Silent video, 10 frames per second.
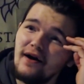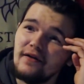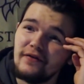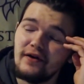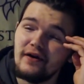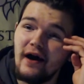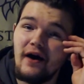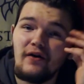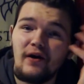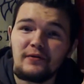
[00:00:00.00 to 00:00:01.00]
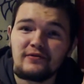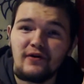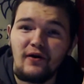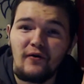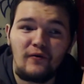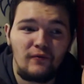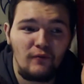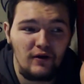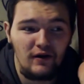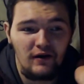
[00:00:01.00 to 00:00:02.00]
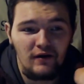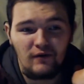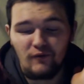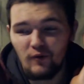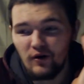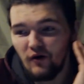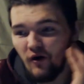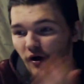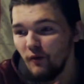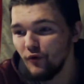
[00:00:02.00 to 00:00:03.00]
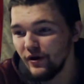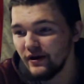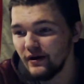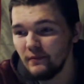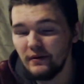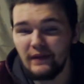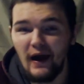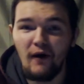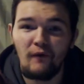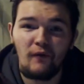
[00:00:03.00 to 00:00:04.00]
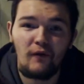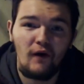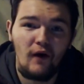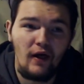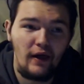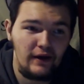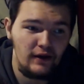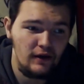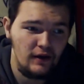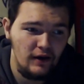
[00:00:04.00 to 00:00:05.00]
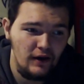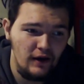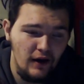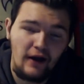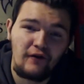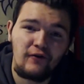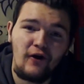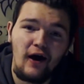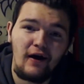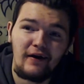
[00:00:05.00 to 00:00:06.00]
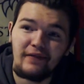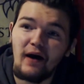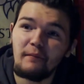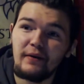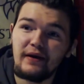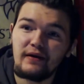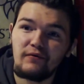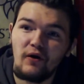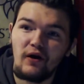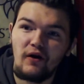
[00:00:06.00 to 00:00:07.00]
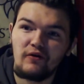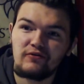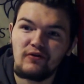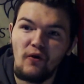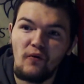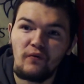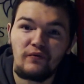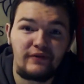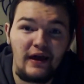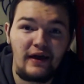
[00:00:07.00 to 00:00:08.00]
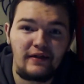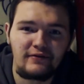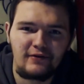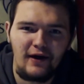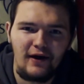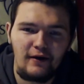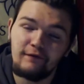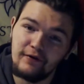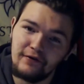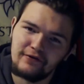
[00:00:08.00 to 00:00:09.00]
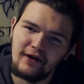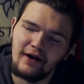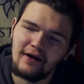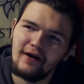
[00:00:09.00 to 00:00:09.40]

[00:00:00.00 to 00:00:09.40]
The L episode was what we call heartbreaking, but now, like, I can cry and not be what I call so dead inside. It feels like.